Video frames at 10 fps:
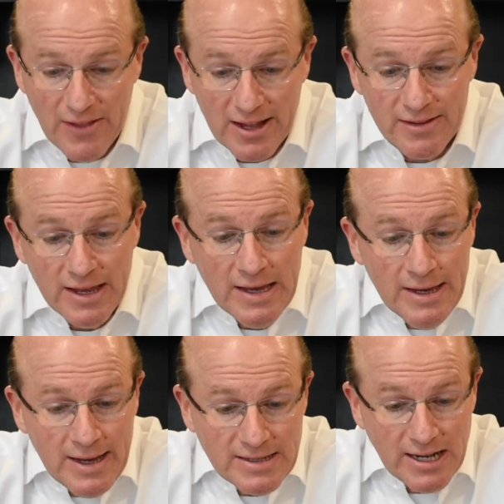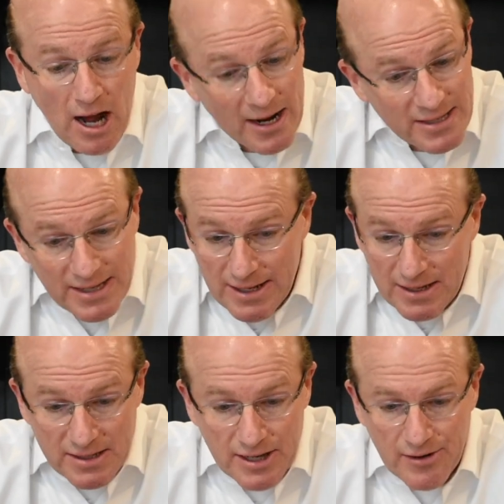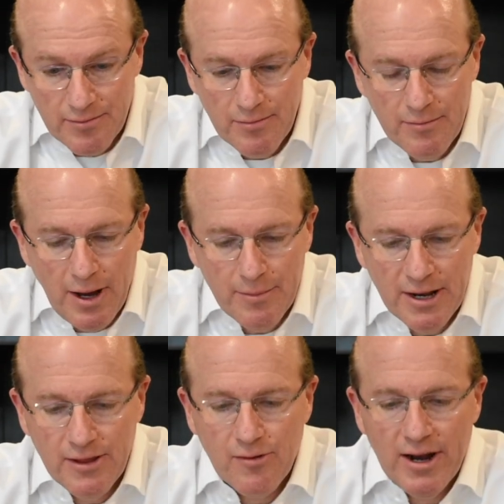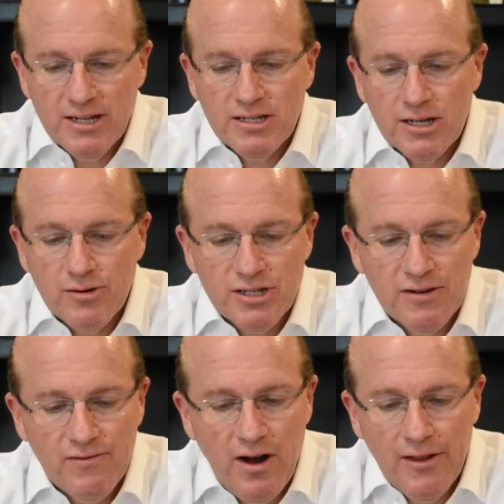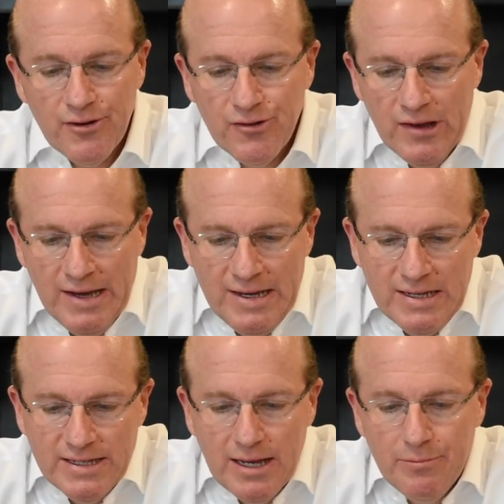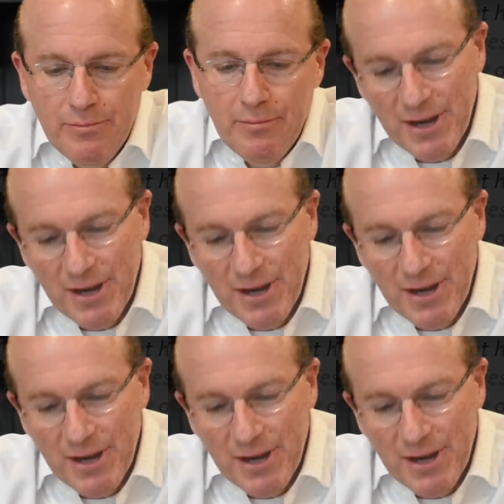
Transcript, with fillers: And then St. Augustine, considered by many the greatest of the Christian fathers, said,